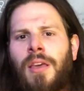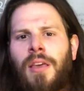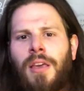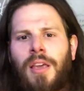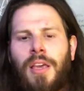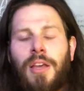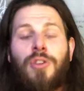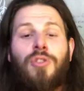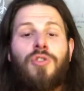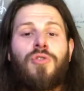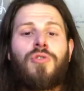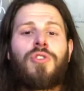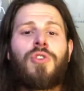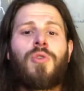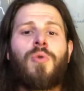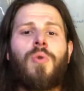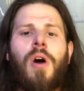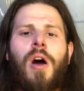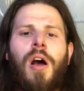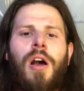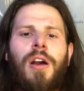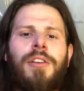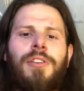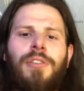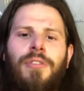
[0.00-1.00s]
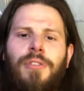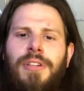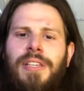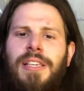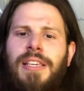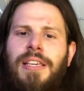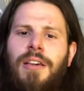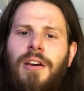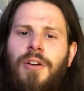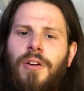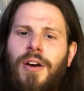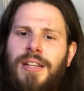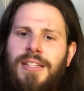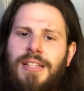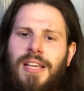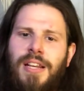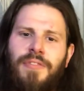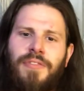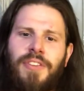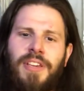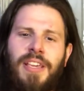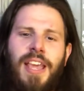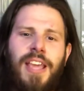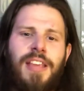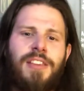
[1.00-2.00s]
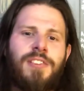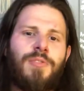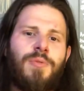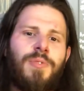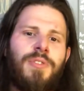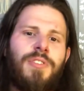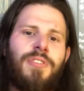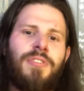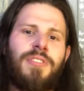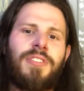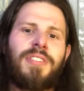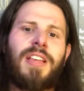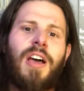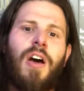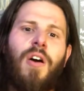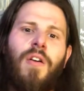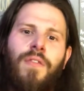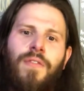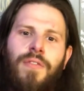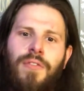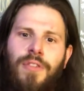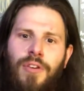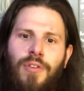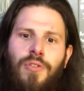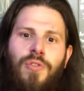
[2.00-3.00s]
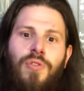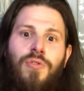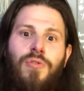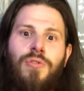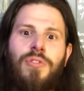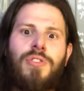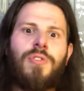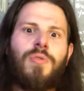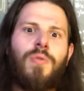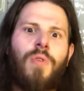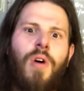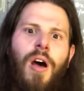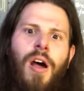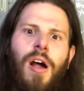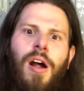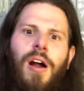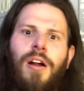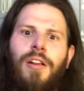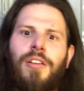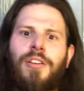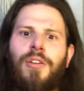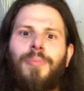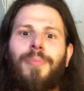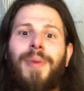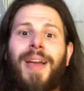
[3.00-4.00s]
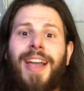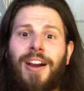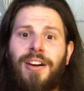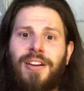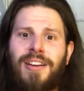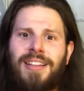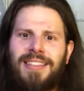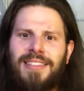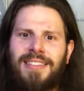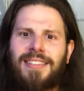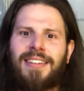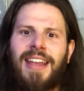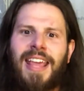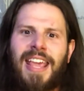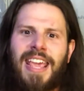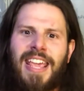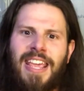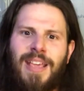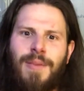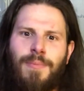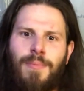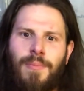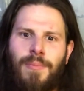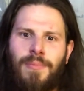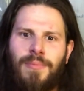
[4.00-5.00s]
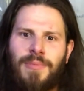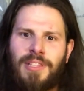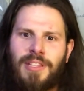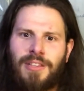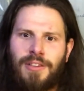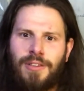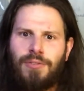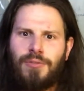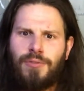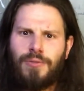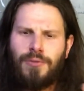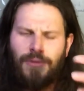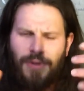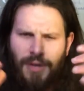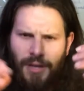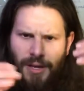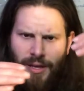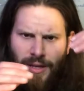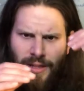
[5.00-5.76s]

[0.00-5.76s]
And who you are, your ego identification with yourself, the who you are, your parents named you,